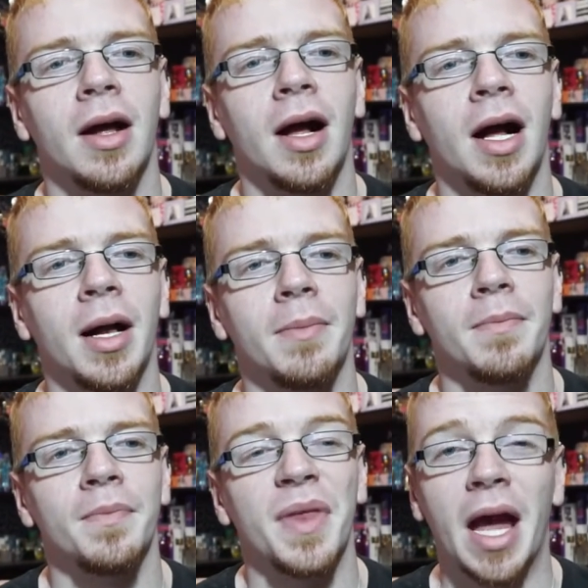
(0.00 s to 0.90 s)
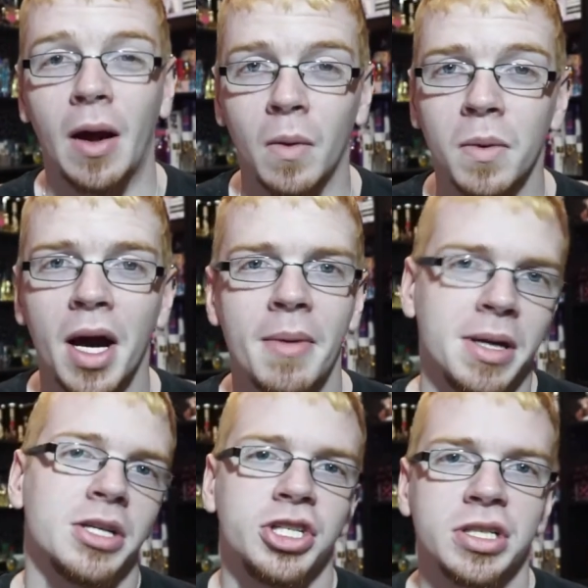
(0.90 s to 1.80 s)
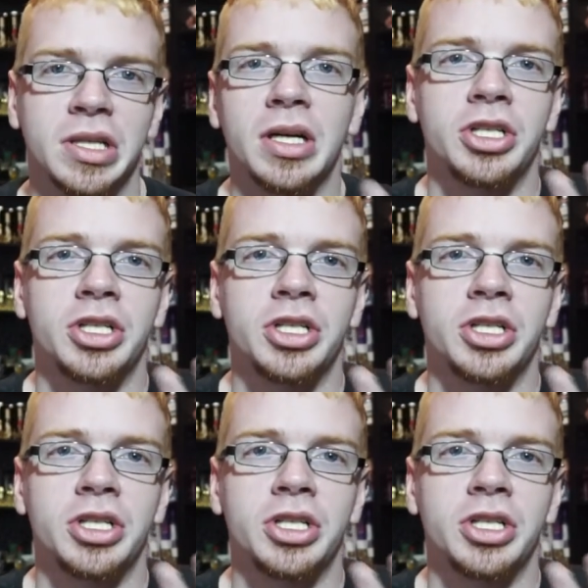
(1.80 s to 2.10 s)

um, out I mean she's